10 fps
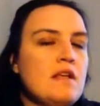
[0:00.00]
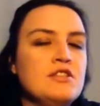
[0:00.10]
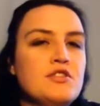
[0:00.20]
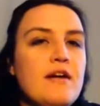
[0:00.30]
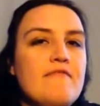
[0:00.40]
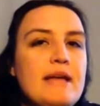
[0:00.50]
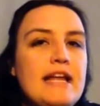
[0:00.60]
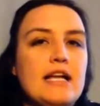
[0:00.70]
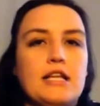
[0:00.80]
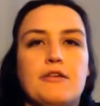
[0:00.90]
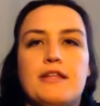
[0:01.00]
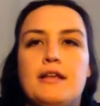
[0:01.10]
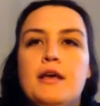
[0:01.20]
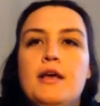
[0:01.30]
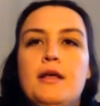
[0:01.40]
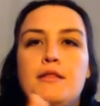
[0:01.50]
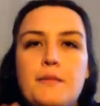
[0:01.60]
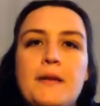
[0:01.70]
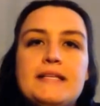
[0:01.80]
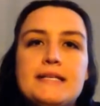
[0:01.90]
So I've made it clear that
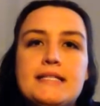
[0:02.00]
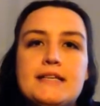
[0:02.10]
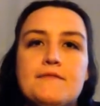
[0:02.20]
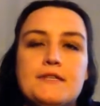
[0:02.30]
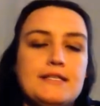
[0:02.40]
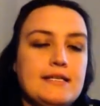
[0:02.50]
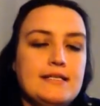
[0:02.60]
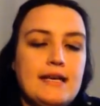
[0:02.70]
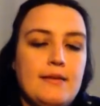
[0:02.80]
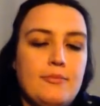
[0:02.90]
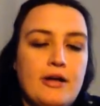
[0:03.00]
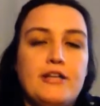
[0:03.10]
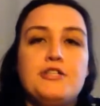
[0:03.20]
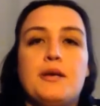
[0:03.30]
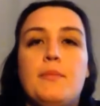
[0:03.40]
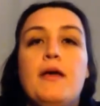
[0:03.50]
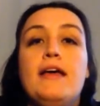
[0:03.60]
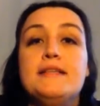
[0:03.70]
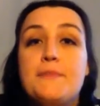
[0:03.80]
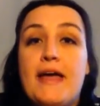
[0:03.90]
the basic difference is an apprenticeship
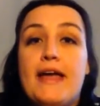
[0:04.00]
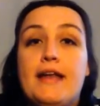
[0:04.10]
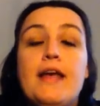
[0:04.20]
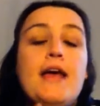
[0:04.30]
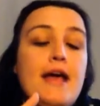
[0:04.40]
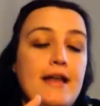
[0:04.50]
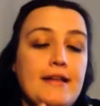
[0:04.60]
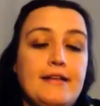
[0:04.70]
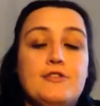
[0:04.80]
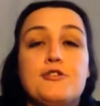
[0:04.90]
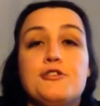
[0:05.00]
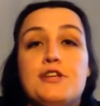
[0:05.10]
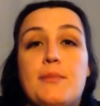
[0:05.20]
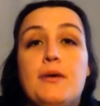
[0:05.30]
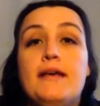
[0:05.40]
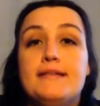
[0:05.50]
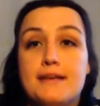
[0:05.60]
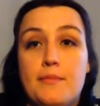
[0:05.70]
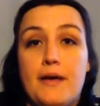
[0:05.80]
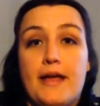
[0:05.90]
is paid and an internship is
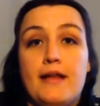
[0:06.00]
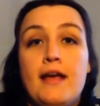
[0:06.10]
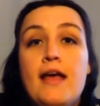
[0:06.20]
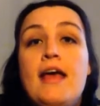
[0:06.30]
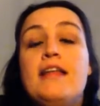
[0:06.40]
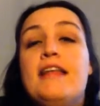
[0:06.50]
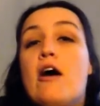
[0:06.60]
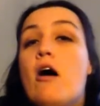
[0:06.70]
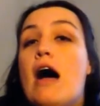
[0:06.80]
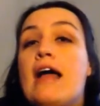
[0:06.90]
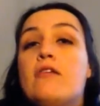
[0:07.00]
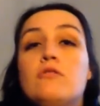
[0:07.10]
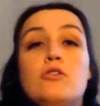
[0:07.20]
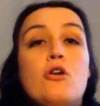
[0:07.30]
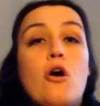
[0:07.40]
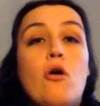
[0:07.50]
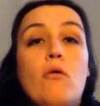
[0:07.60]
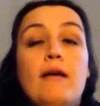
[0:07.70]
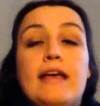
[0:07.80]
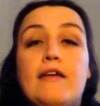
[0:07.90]
unpaid. Now, I don't
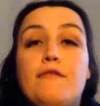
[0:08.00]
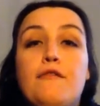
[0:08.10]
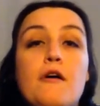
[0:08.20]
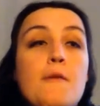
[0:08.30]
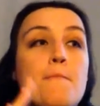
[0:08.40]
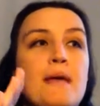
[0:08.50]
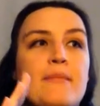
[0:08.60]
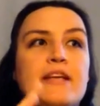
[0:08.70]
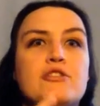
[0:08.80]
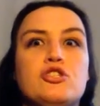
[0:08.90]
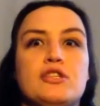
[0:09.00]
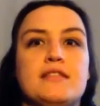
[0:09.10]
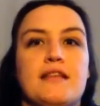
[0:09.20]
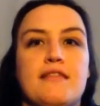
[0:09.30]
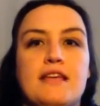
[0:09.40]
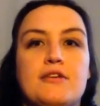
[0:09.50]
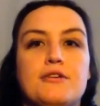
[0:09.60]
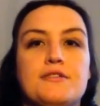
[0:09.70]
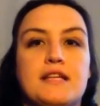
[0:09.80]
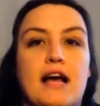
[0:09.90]
know if maybe it's just the
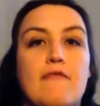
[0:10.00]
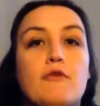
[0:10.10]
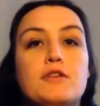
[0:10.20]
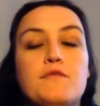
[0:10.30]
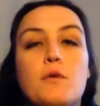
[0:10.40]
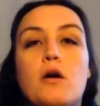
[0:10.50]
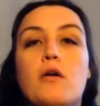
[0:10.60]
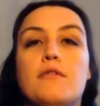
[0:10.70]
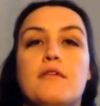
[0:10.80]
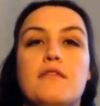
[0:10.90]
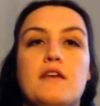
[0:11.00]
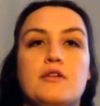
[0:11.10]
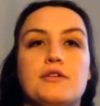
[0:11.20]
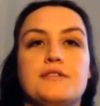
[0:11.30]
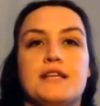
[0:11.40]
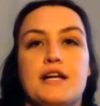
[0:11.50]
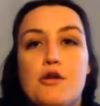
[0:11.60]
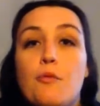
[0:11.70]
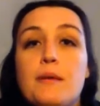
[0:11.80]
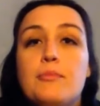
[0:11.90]
theaters that I've worked for or the theaters that I
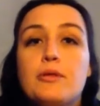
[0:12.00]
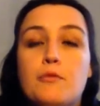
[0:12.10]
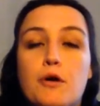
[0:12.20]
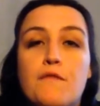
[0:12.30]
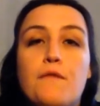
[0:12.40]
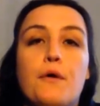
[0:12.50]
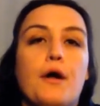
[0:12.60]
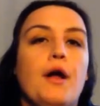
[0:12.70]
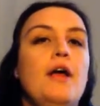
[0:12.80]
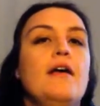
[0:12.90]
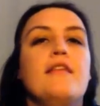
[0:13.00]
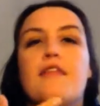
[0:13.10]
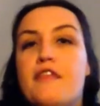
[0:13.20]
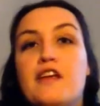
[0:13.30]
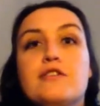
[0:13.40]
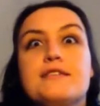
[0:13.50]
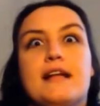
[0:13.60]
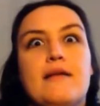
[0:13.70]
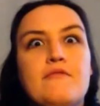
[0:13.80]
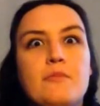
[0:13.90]
know people that work for, the theaters that
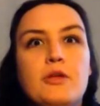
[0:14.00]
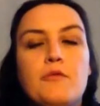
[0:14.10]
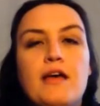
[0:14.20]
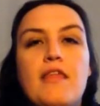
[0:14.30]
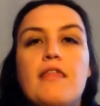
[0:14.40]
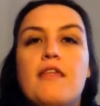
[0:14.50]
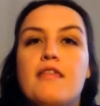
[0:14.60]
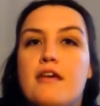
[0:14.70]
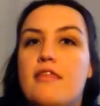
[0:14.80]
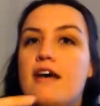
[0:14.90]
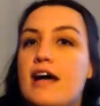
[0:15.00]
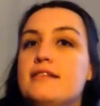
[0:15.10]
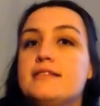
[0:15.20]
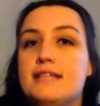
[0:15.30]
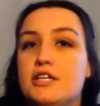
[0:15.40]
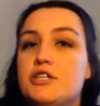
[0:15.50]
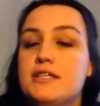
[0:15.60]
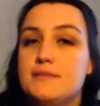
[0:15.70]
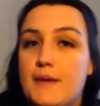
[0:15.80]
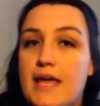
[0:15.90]
I'm familiar with, that distinction
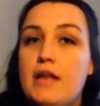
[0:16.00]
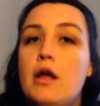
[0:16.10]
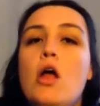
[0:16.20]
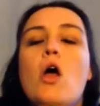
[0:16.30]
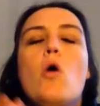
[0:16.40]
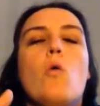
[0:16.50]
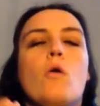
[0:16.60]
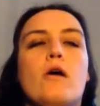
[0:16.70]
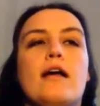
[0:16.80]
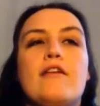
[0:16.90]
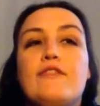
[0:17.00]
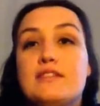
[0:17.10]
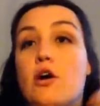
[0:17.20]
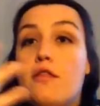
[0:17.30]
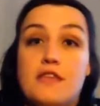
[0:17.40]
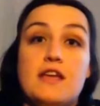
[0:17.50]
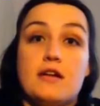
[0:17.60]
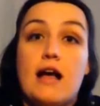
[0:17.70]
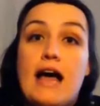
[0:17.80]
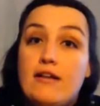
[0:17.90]
is made, or if it's all
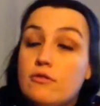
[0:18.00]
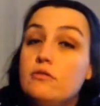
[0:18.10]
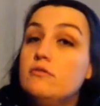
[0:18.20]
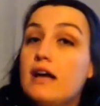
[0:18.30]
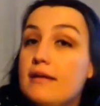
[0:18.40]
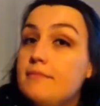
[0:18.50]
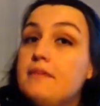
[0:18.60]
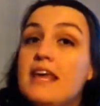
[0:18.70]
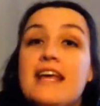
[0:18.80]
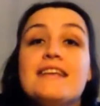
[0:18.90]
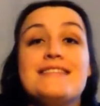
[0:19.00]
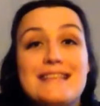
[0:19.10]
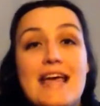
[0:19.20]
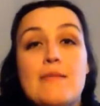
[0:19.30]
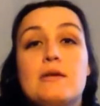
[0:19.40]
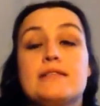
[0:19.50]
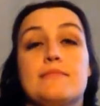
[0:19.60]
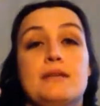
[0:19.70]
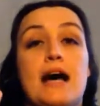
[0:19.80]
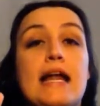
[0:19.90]
theater. I can't say because
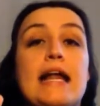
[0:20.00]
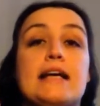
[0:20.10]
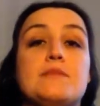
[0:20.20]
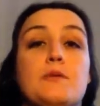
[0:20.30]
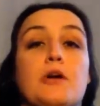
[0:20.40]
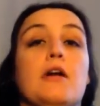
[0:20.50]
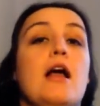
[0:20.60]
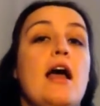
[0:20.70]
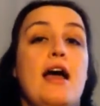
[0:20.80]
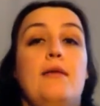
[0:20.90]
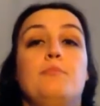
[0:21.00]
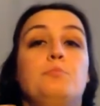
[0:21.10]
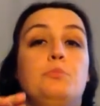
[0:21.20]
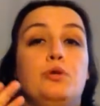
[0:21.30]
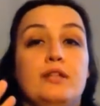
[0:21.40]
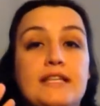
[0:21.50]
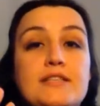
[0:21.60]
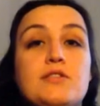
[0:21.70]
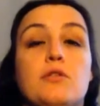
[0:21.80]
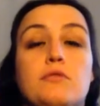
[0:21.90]
I'm not an expert.
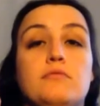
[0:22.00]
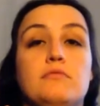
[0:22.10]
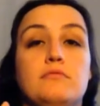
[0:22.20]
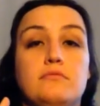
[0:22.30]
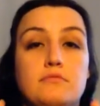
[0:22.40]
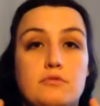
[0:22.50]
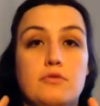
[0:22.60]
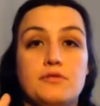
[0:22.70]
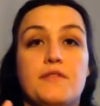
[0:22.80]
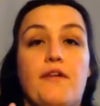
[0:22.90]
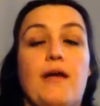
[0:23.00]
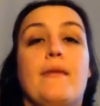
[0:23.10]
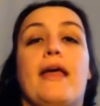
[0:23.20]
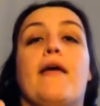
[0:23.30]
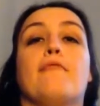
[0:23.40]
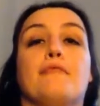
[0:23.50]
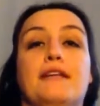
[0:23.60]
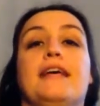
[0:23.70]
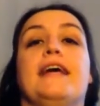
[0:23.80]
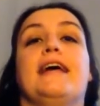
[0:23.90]
Please don't crucify me,
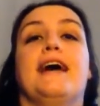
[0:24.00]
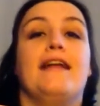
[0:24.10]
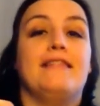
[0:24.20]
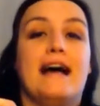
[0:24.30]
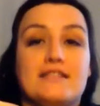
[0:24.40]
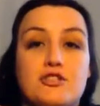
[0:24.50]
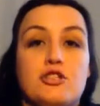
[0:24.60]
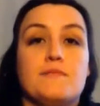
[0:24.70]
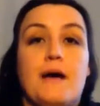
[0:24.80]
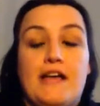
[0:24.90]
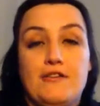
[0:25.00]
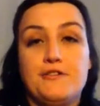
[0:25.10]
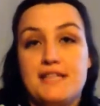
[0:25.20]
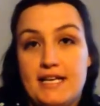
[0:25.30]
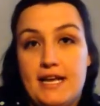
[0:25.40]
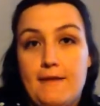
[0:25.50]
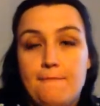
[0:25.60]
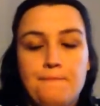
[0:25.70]
really. That's just my understanding.